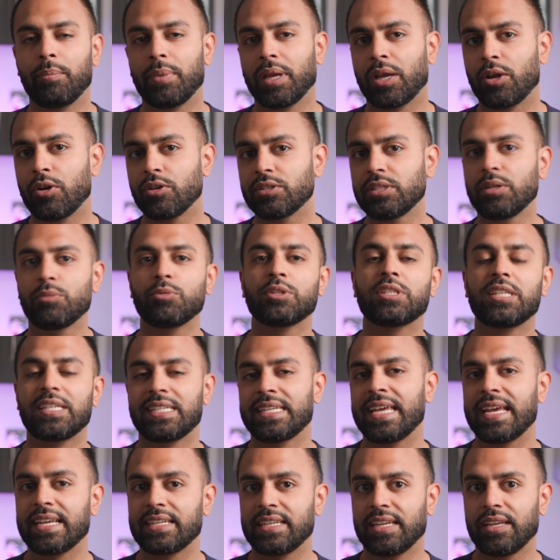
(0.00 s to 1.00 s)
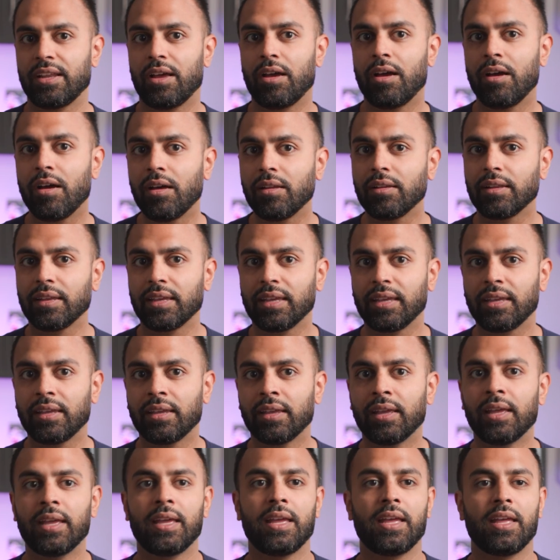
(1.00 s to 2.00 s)
Because it was detected
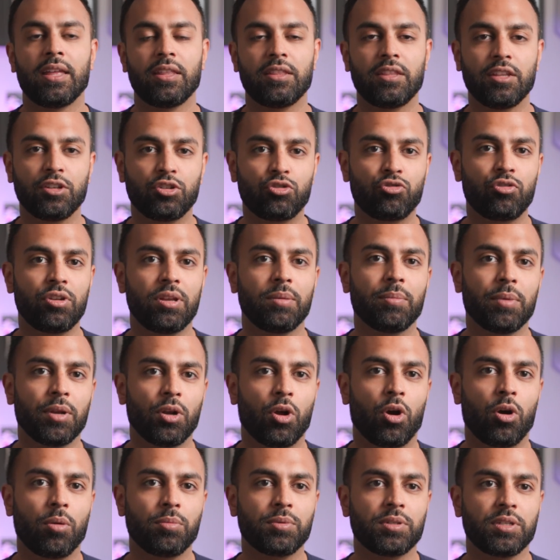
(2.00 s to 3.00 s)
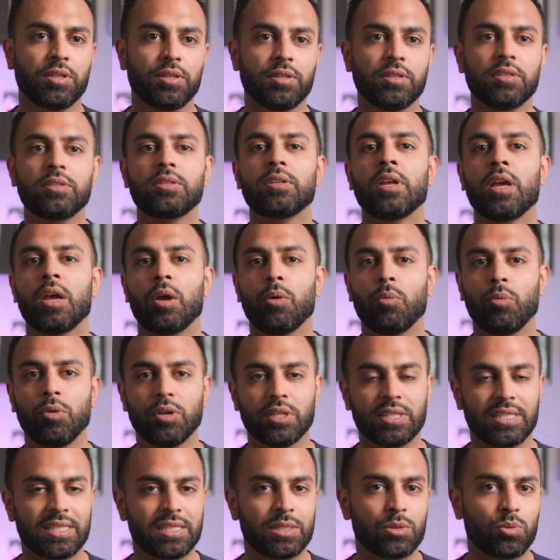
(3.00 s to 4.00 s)
early, the treatment options
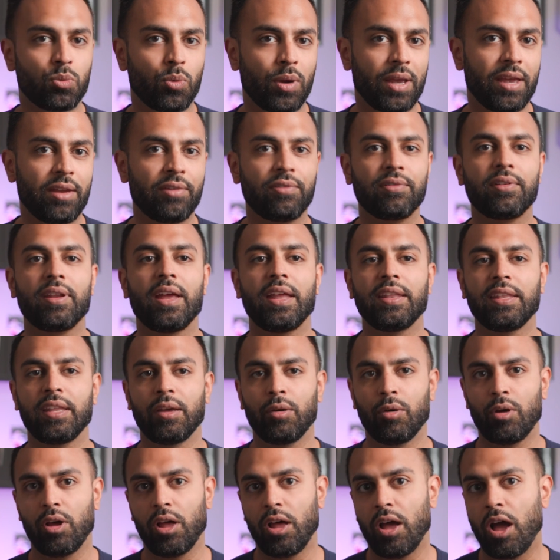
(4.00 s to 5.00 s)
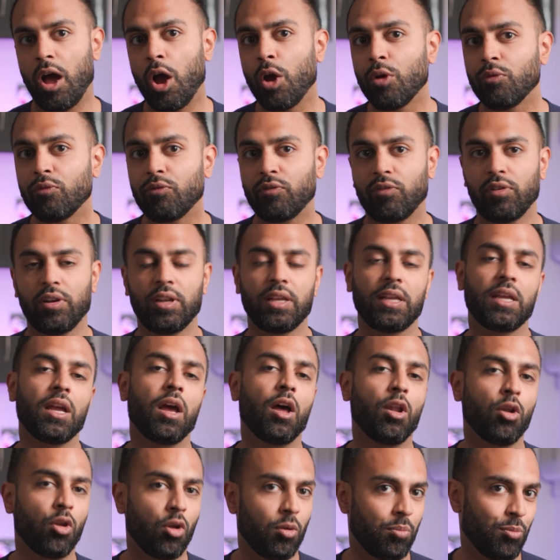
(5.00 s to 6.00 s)
were swift and they were hopefully
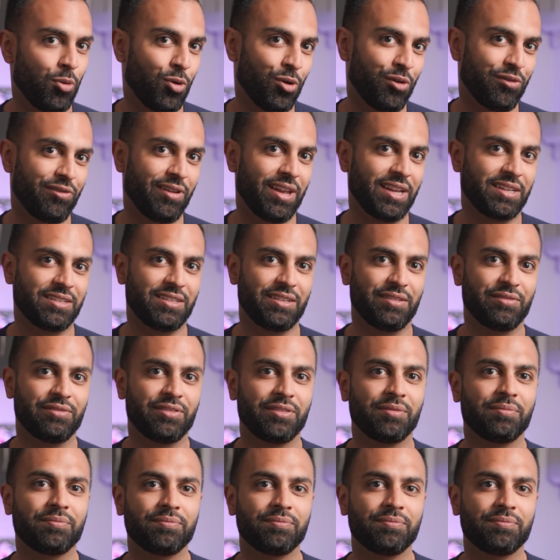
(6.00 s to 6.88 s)
a lot more effective.